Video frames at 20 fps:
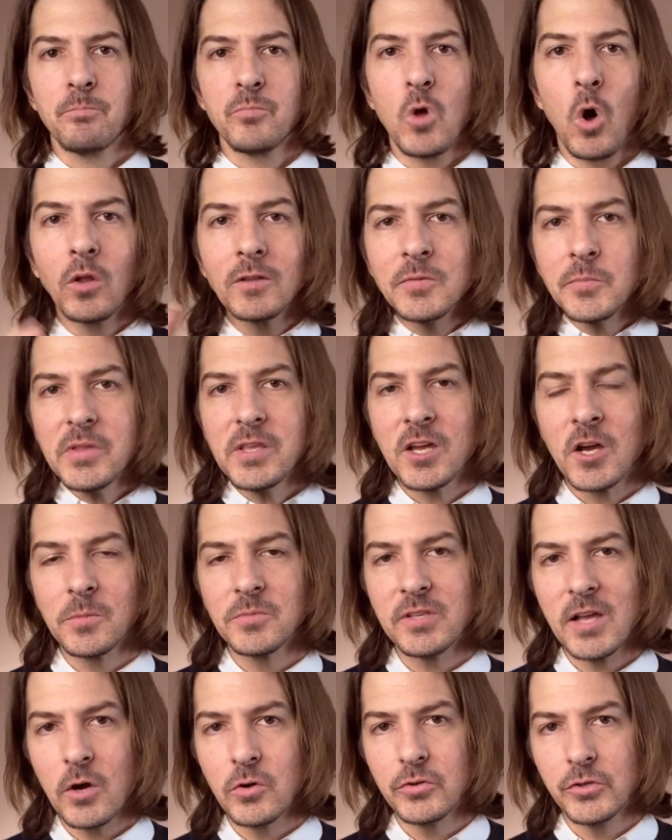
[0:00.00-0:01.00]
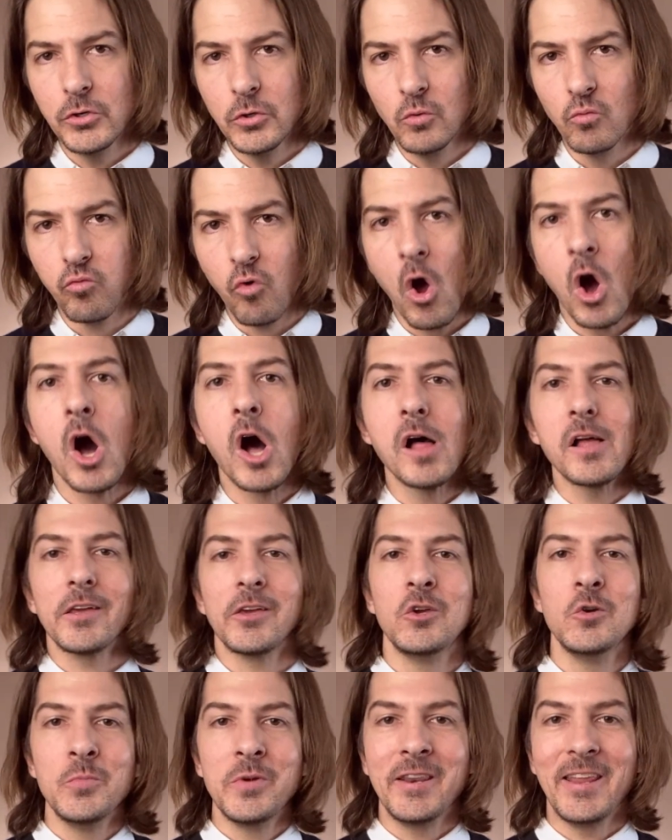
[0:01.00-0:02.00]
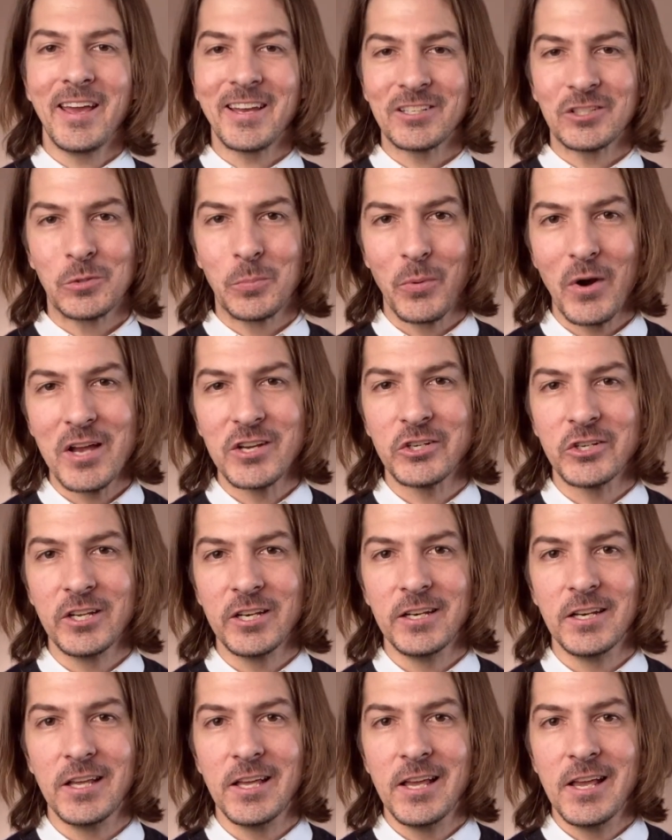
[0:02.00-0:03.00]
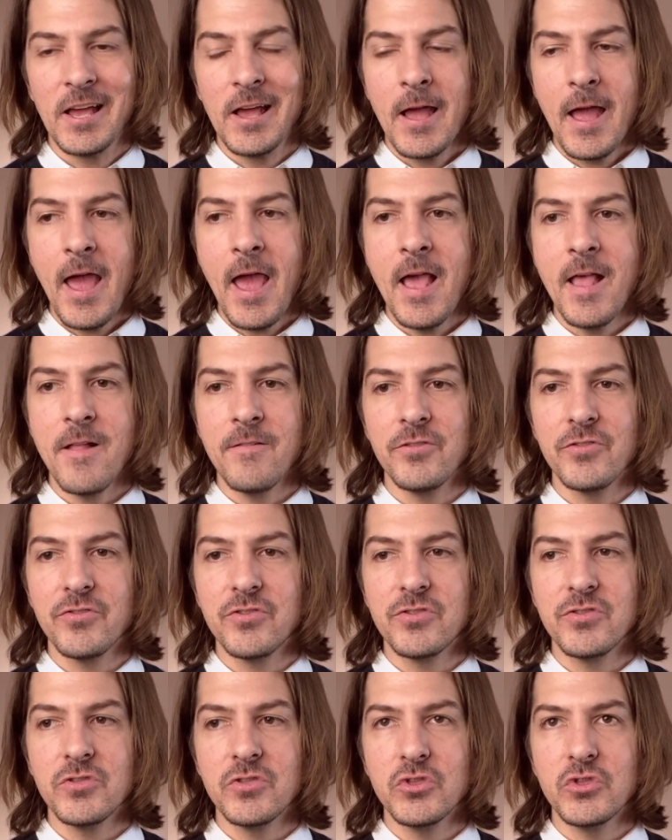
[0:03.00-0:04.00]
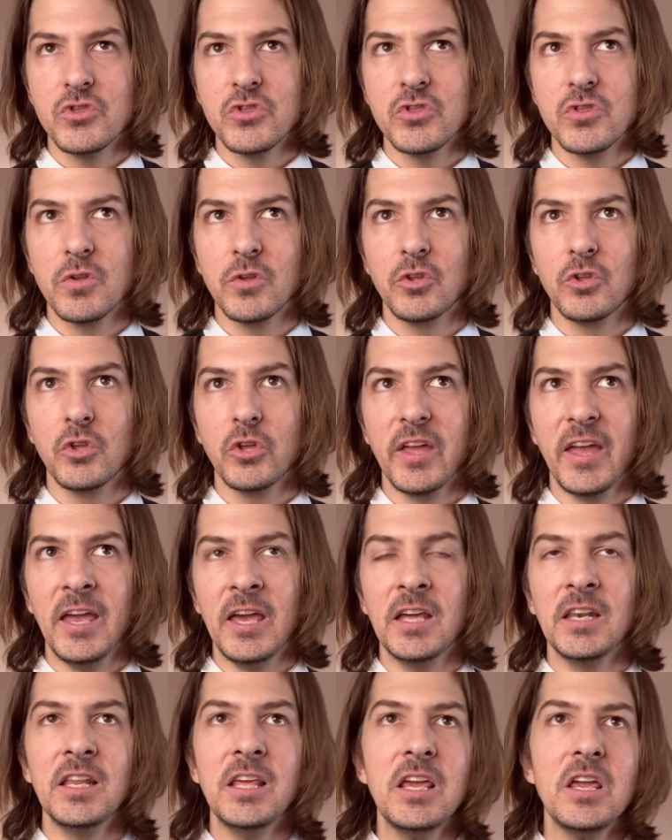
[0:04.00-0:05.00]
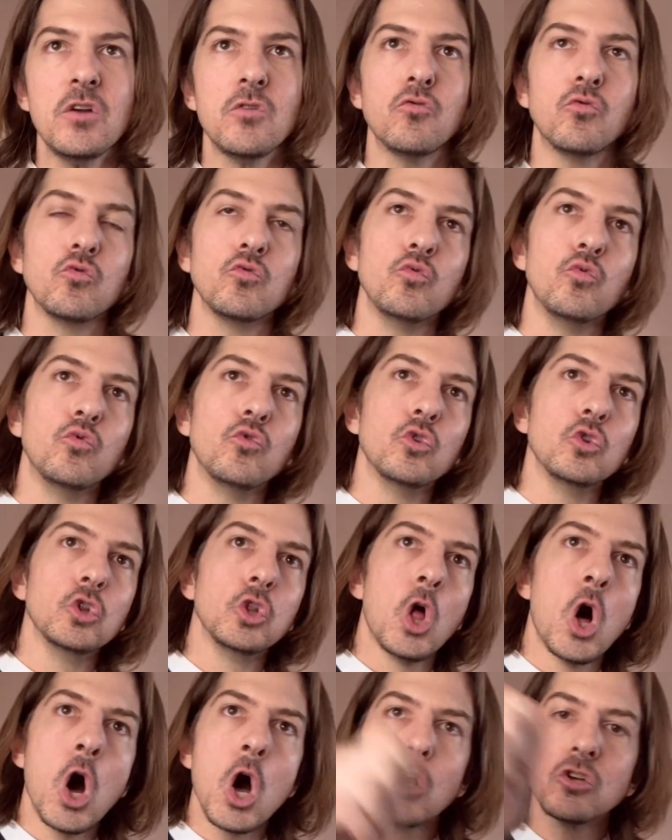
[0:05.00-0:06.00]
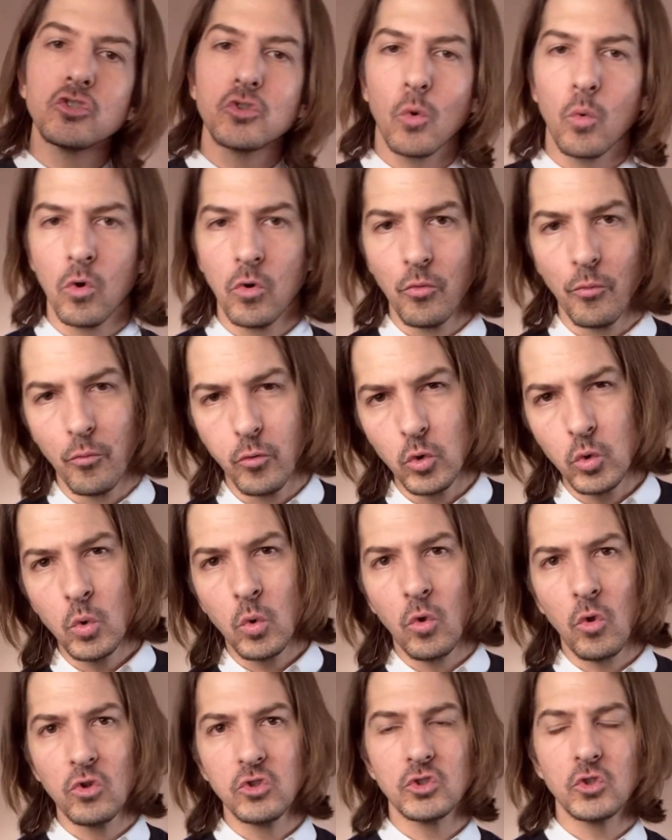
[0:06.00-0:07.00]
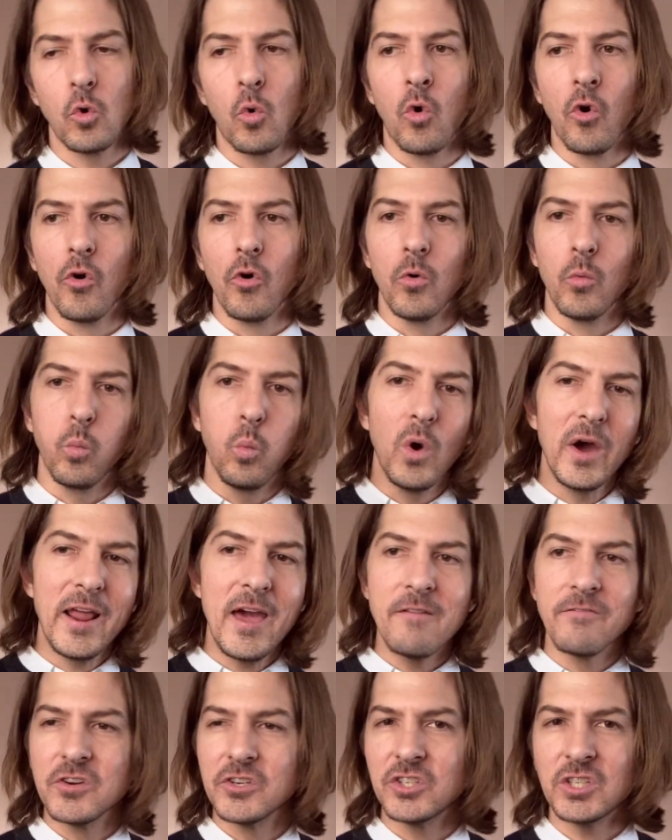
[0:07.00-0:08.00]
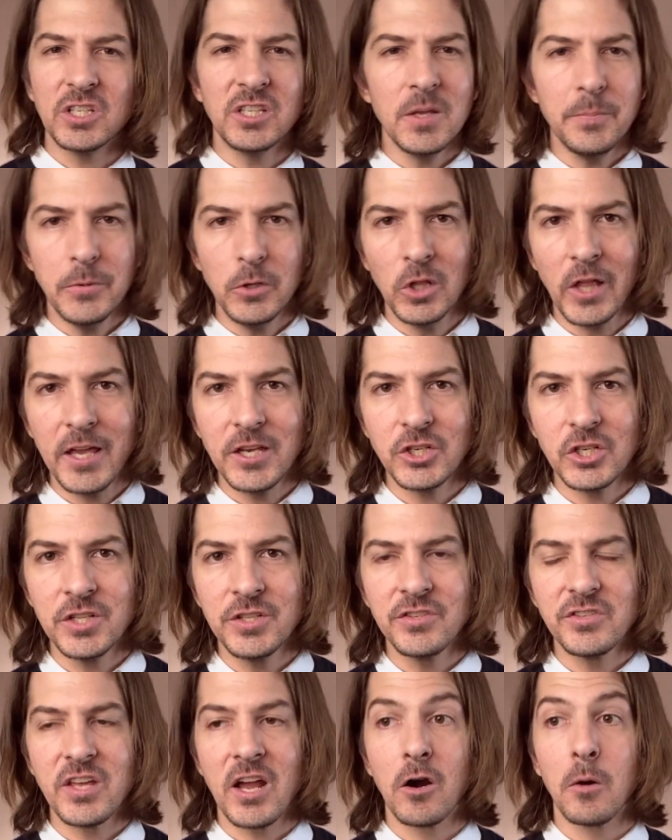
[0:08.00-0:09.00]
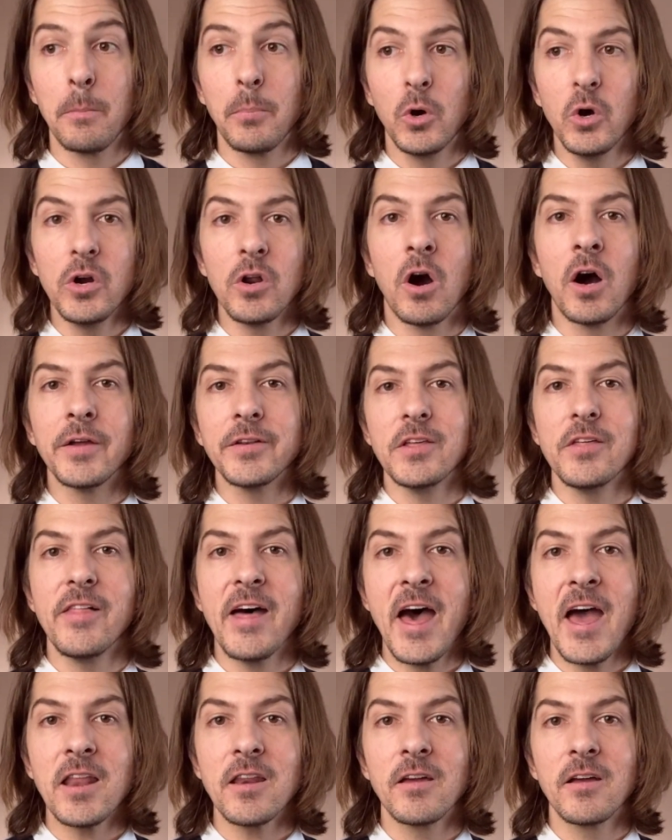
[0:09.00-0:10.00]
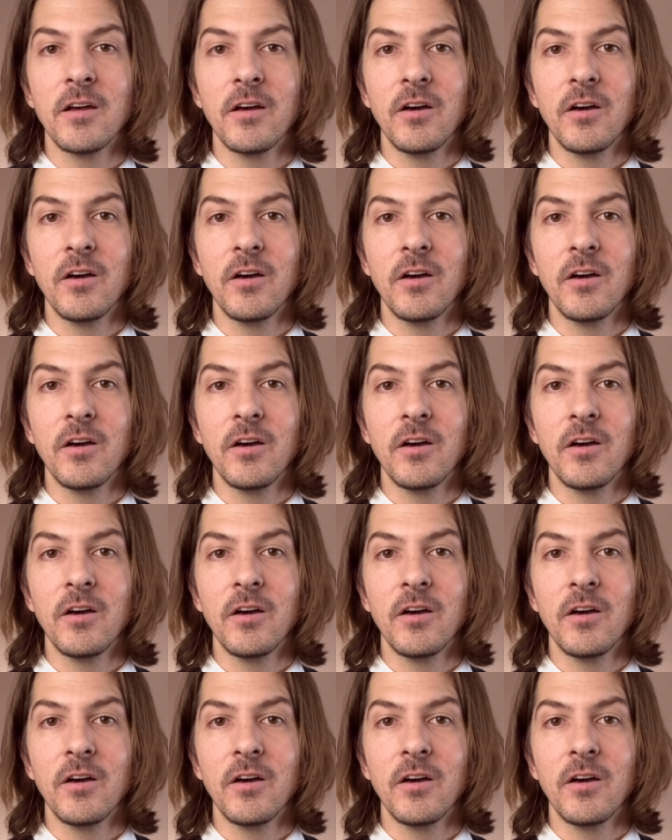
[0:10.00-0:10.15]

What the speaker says: ultimately comes down to raw human expression. And any laws or rules or whatever stipulations that are put onto that